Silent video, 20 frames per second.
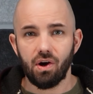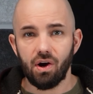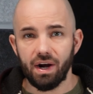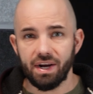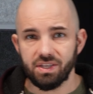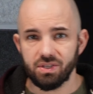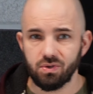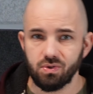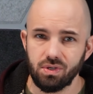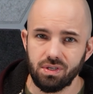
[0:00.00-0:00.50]
All
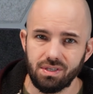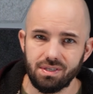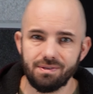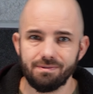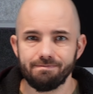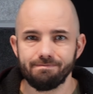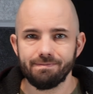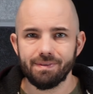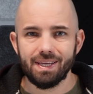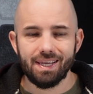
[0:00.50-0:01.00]
right, so just
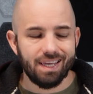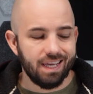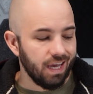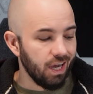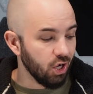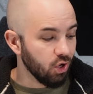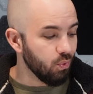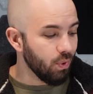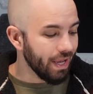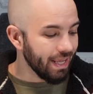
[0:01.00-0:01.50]

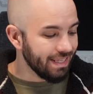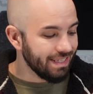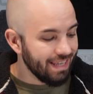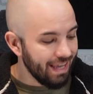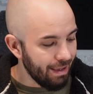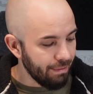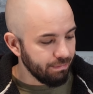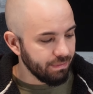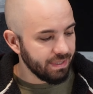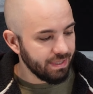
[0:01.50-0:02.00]
a quick
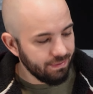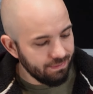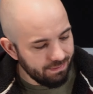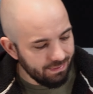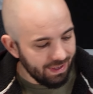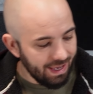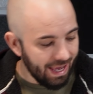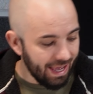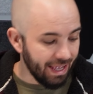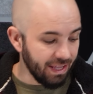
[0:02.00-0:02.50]
attempt
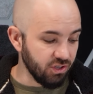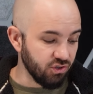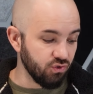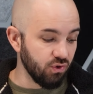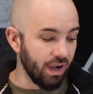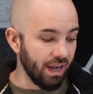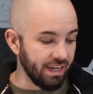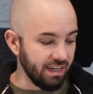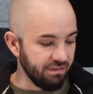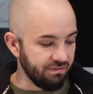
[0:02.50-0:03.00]
at
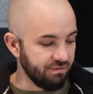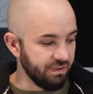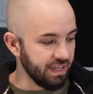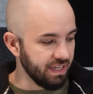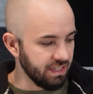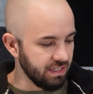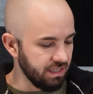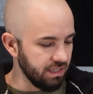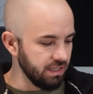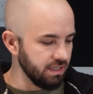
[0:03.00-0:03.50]
trying to
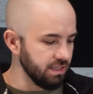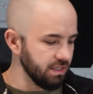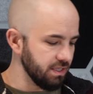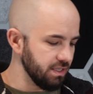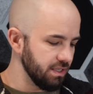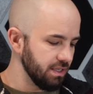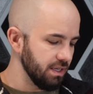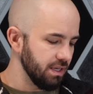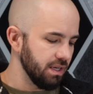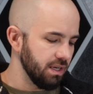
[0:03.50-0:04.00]
fix
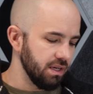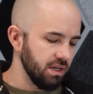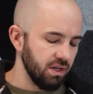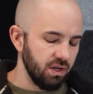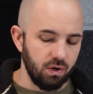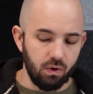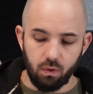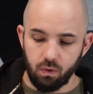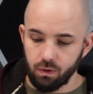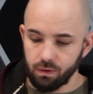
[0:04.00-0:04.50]
this,
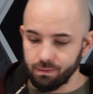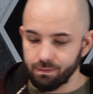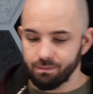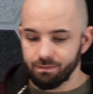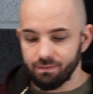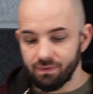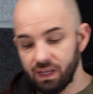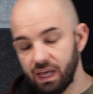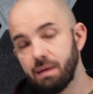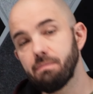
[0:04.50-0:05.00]
or
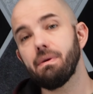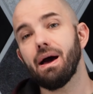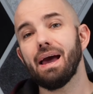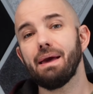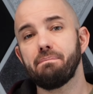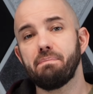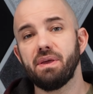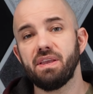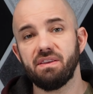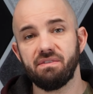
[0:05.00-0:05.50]
in my
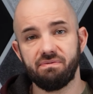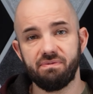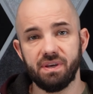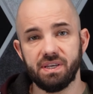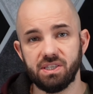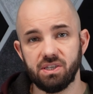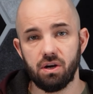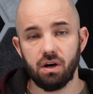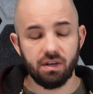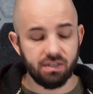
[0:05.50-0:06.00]
opinion, fix it.